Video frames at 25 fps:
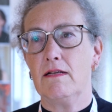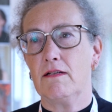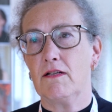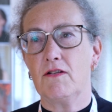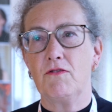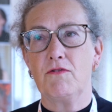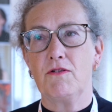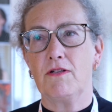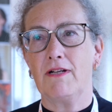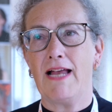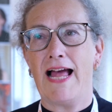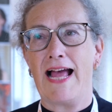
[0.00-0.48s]

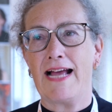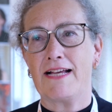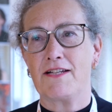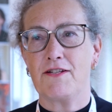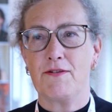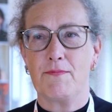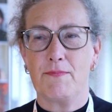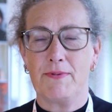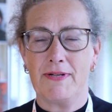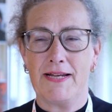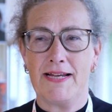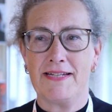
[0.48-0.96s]
Google
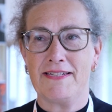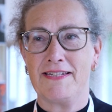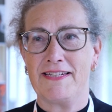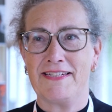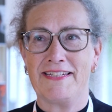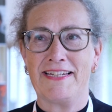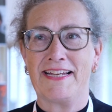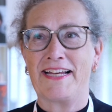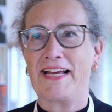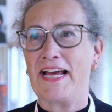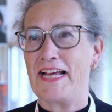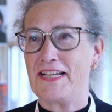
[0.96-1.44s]
action plan,
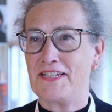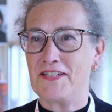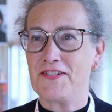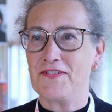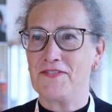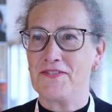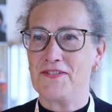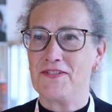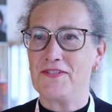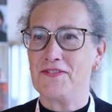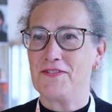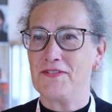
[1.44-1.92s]
then they get
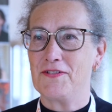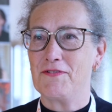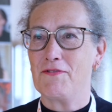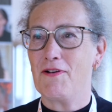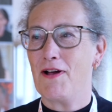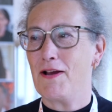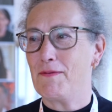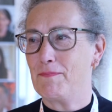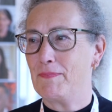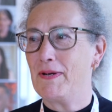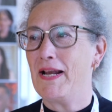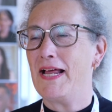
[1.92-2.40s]
to the
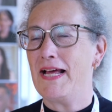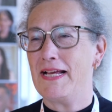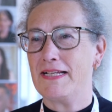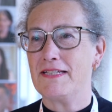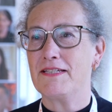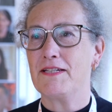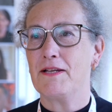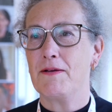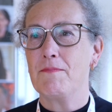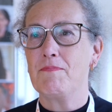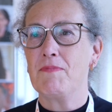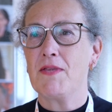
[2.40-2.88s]
right
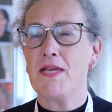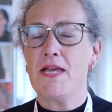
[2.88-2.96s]
place.